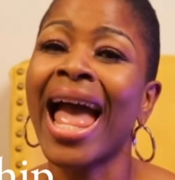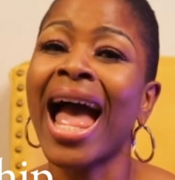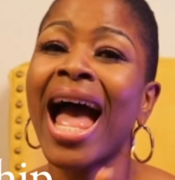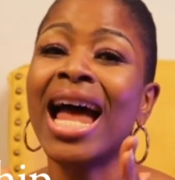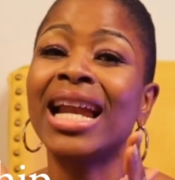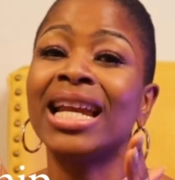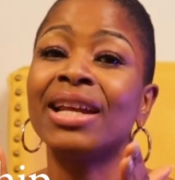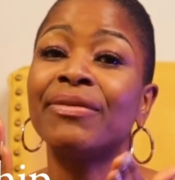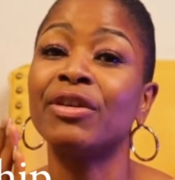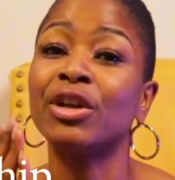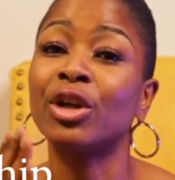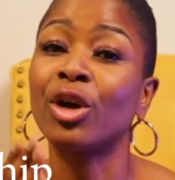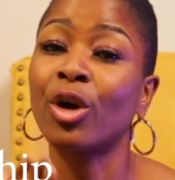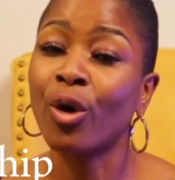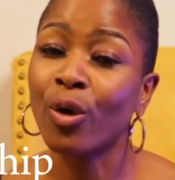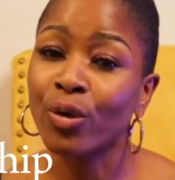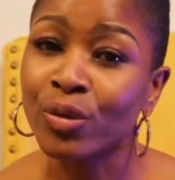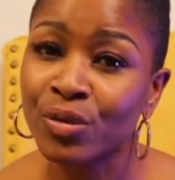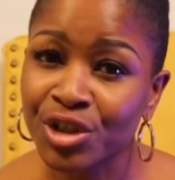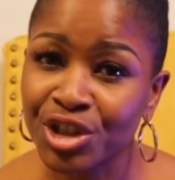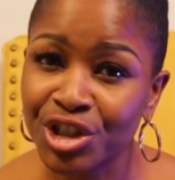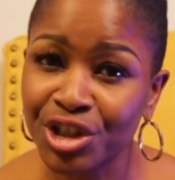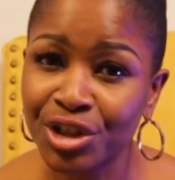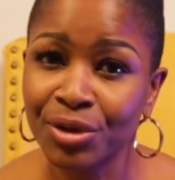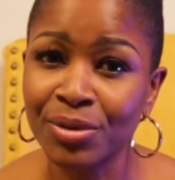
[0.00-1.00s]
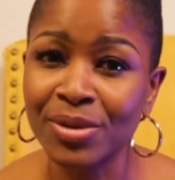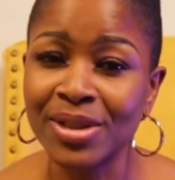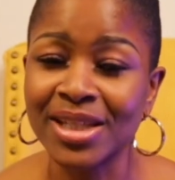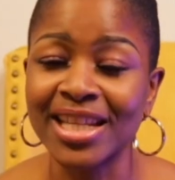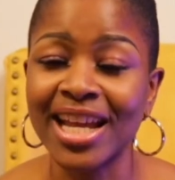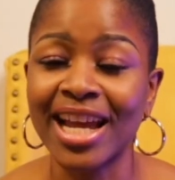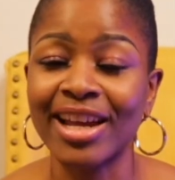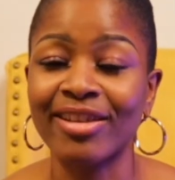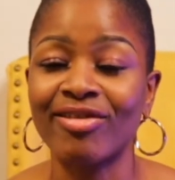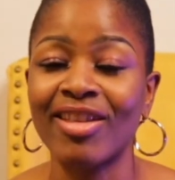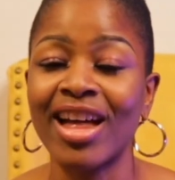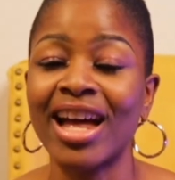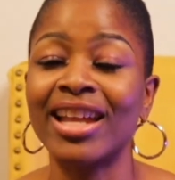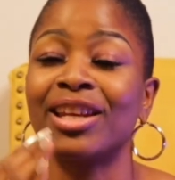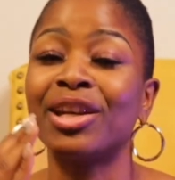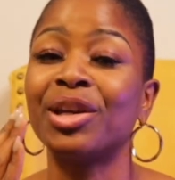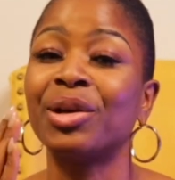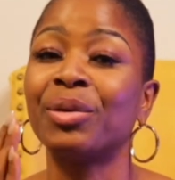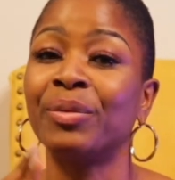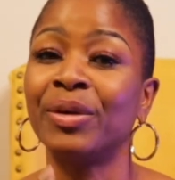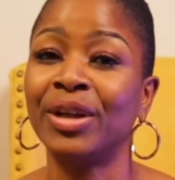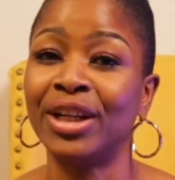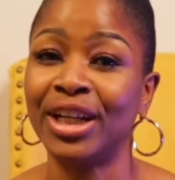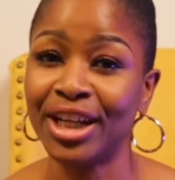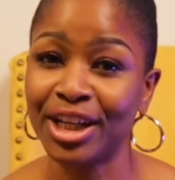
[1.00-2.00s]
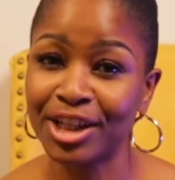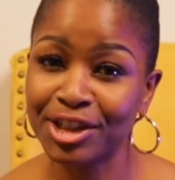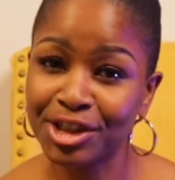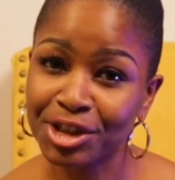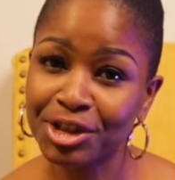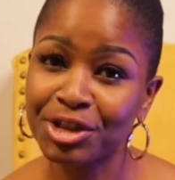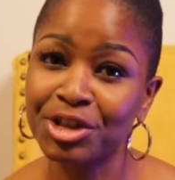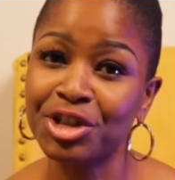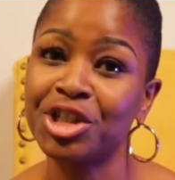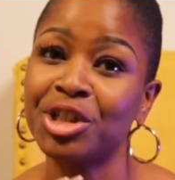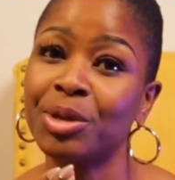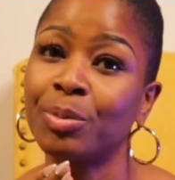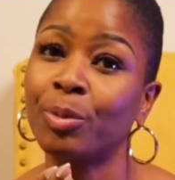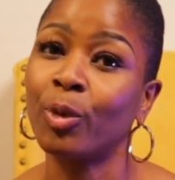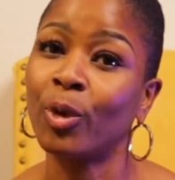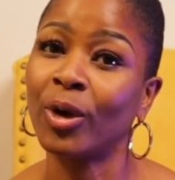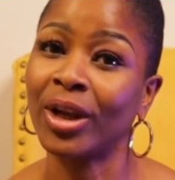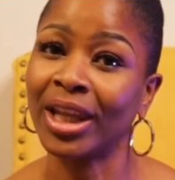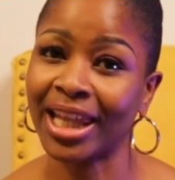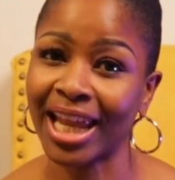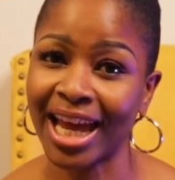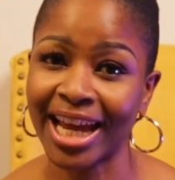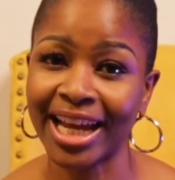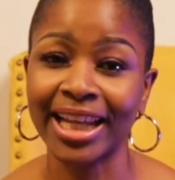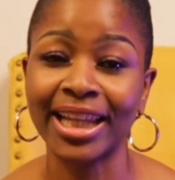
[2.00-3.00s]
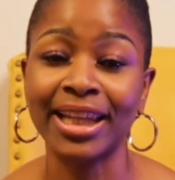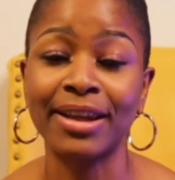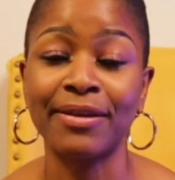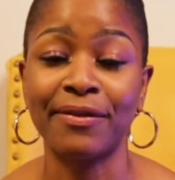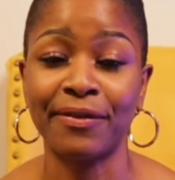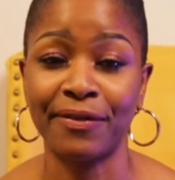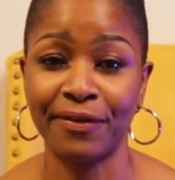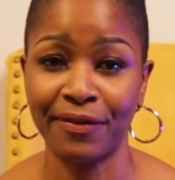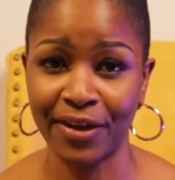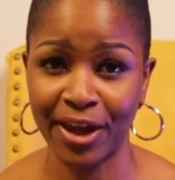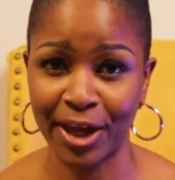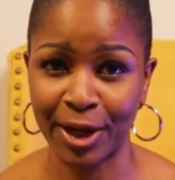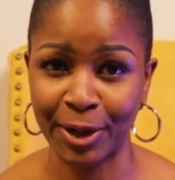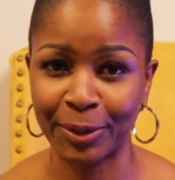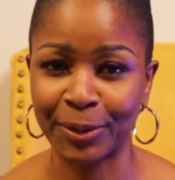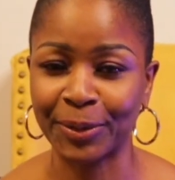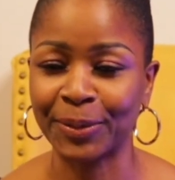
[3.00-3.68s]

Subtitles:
And if it continues like that, the relationship will likely fail.